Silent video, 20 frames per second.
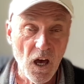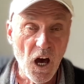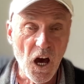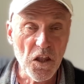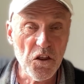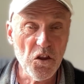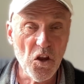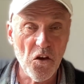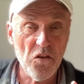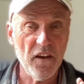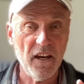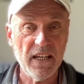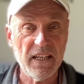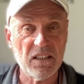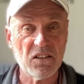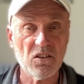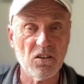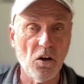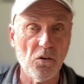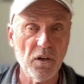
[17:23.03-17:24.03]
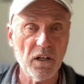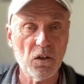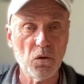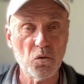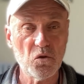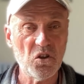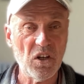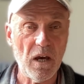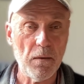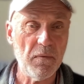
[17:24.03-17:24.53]
Another
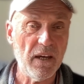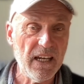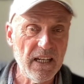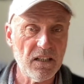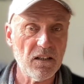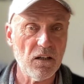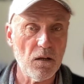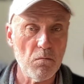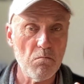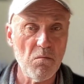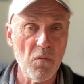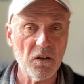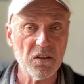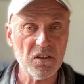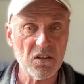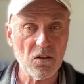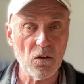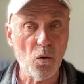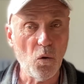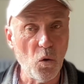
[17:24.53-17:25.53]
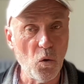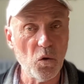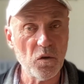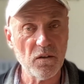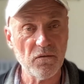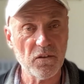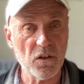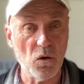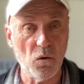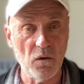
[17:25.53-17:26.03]
historical gem hidden amongst the
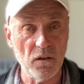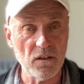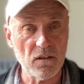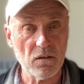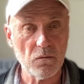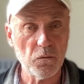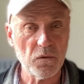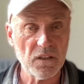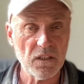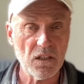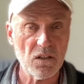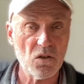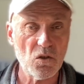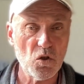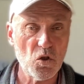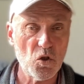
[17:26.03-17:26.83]
hoard of coins was this